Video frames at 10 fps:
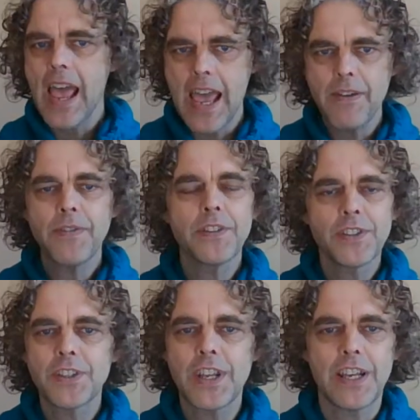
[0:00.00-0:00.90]
ever
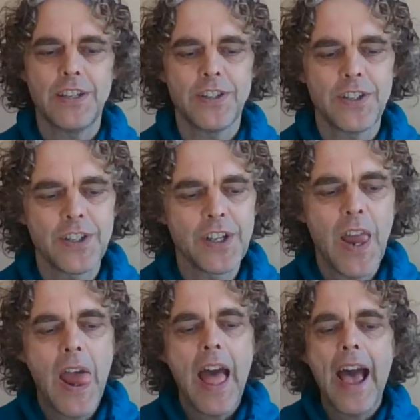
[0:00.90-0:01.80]
since.
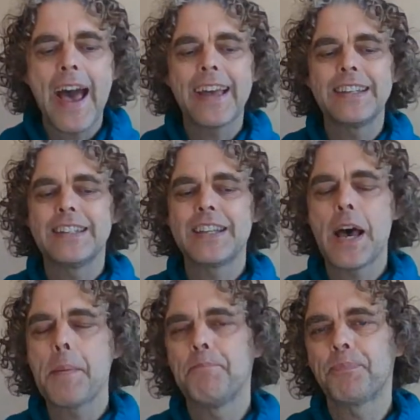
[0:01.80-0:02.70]
And
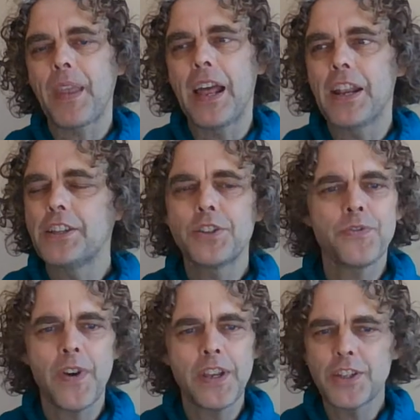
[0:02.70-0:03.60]
um, and I
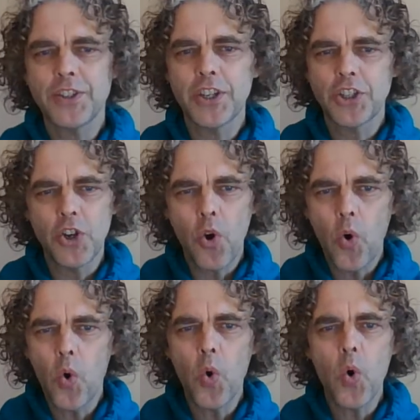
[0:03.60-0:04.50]
just find it such an
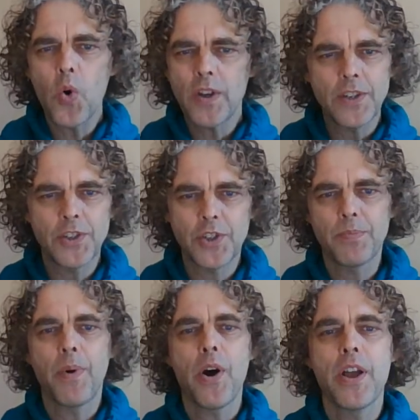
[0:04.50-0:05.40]

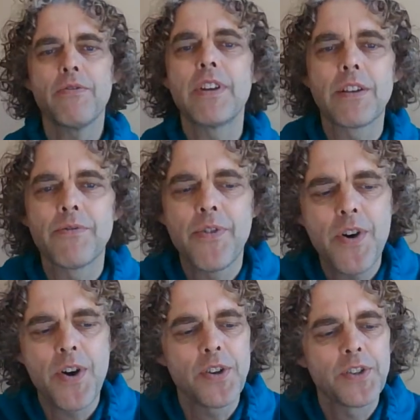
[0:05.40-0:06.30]
awe-inspiring
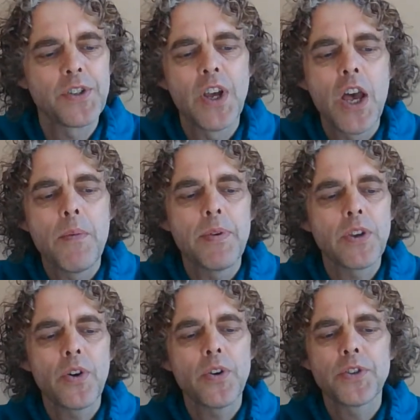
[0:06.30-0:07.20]
verse
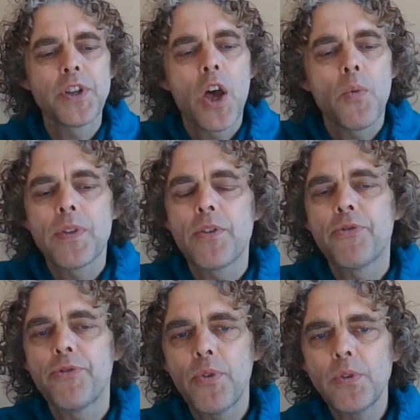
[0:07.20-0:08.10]
because when the
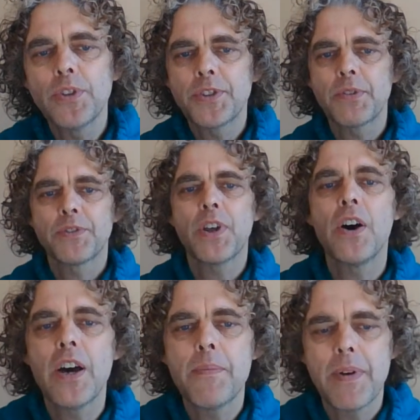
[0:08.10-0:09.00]
fullness of
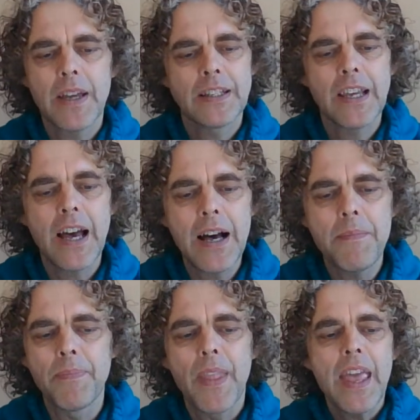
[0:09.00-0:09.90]
time had
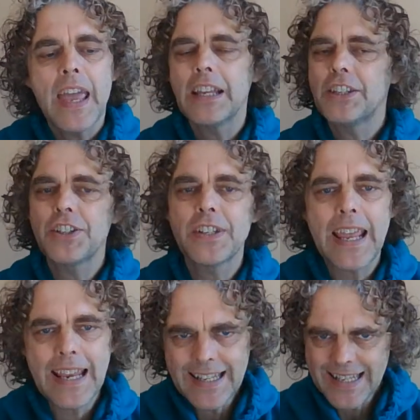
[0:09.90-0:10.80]
come, it just
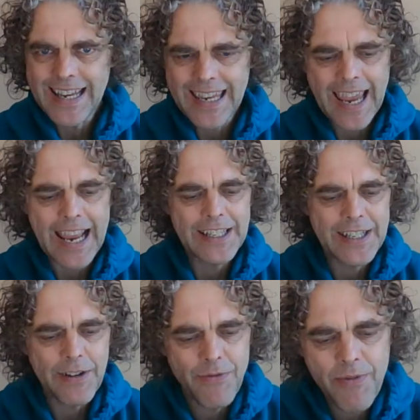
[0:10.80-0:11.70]

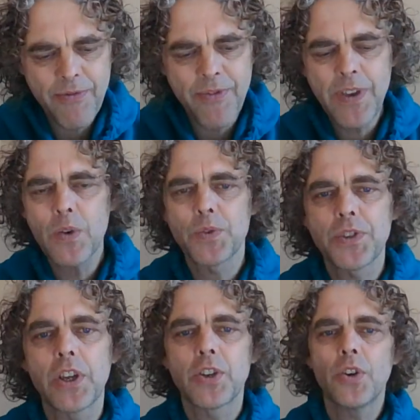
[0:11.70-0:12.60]
indicates and reveals
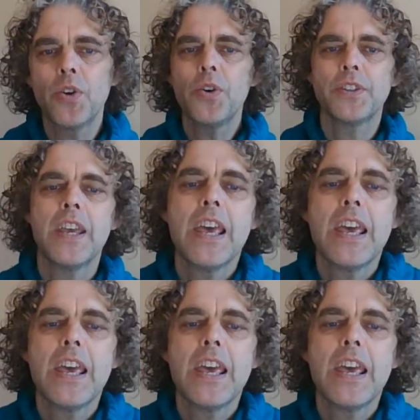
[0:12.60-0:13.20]
that God